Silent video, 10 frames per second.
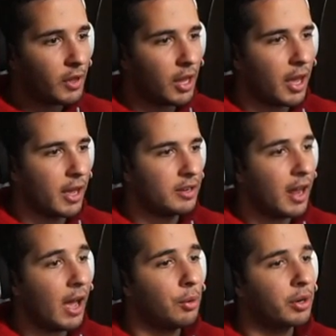And
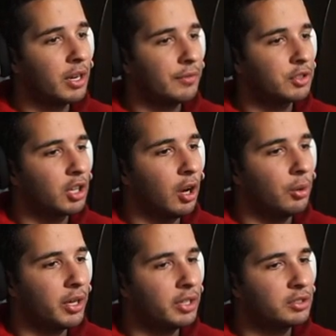now we're going to have to
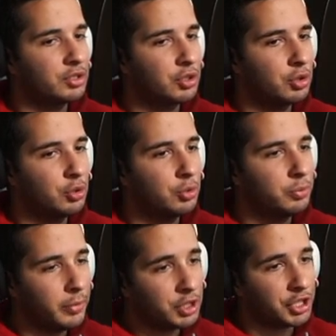go into
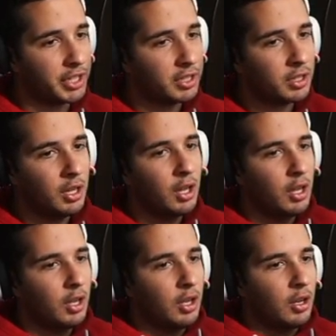Michigan
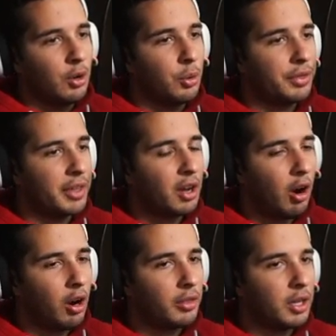with a
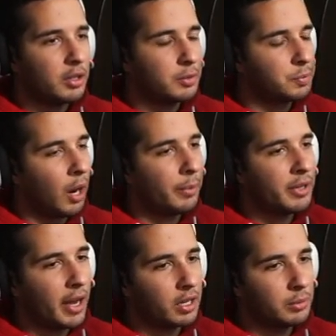car that is probably
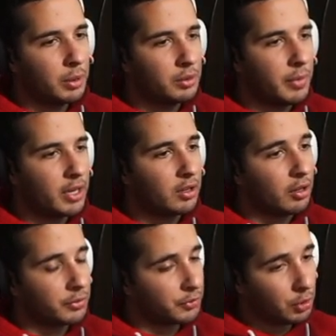not going to be able to make it
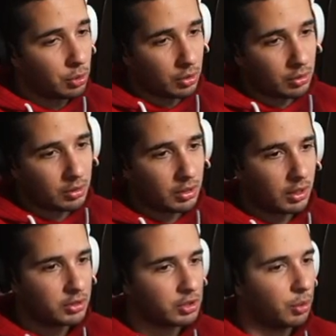on fuel.
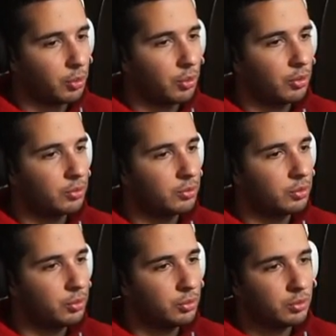So
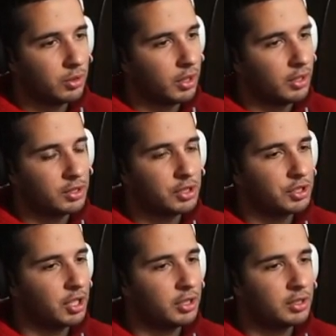it's
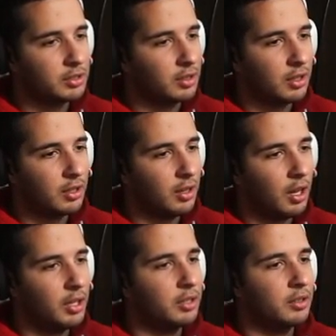just
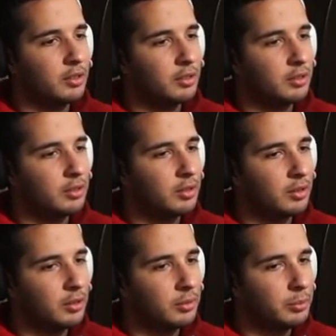
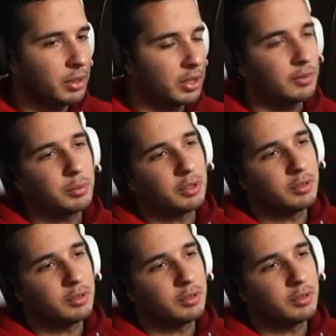unbelievable